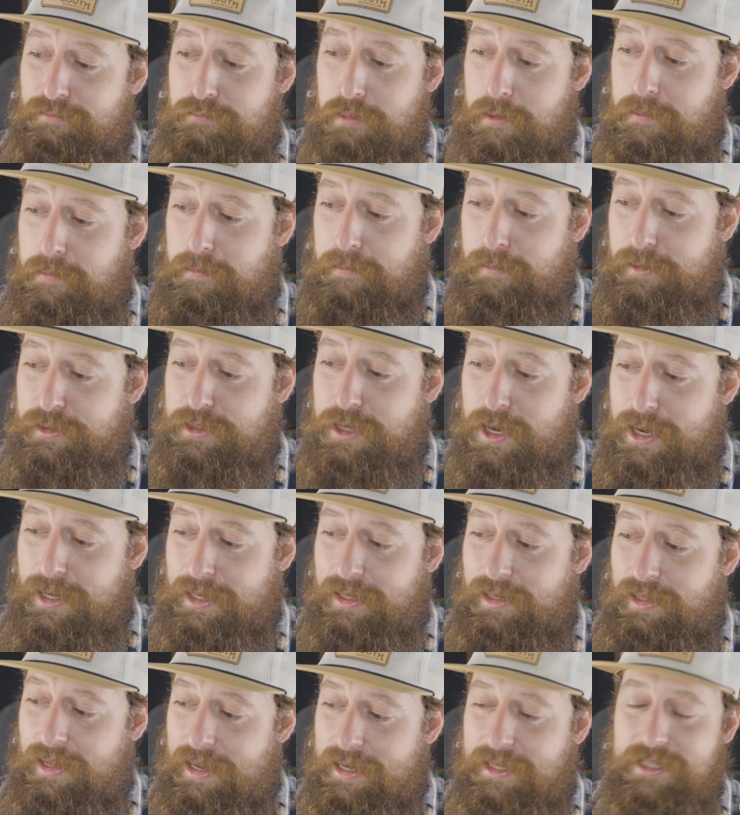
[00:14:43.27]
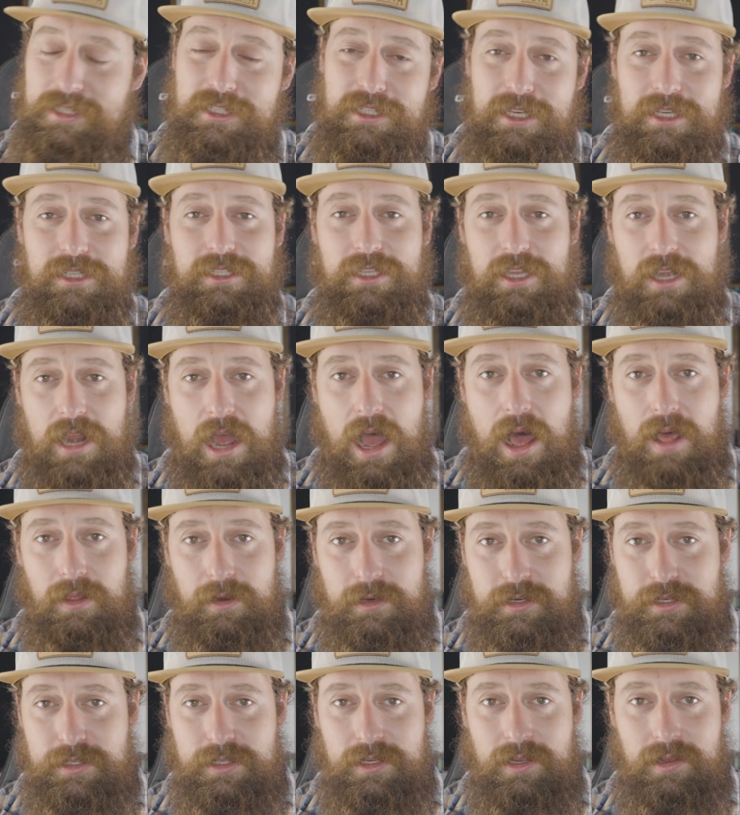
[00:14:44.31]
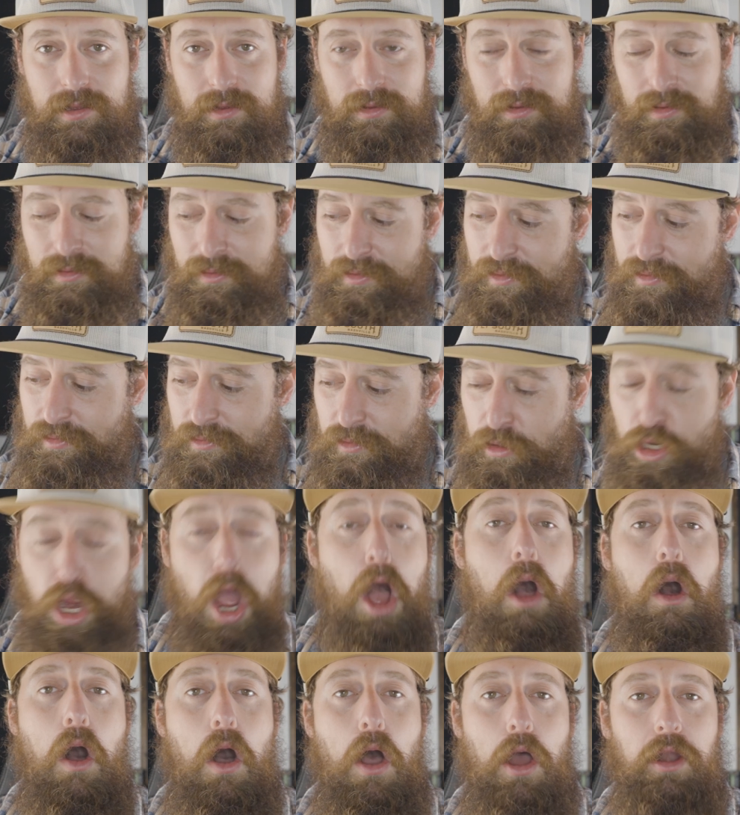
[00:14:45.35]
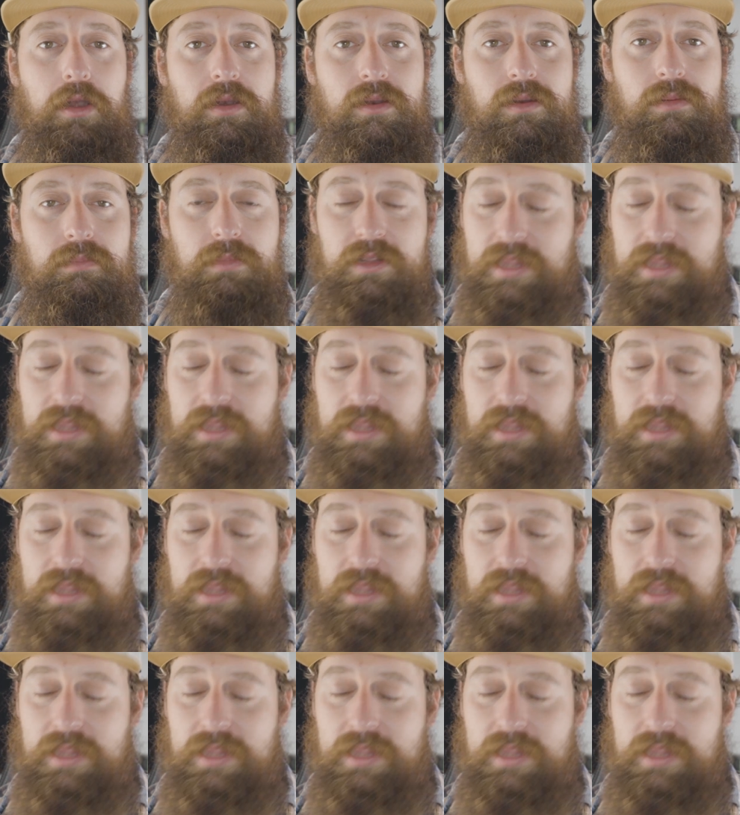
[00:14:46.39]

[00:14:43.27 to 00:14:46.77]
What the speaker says: But we're talking like $60 gone.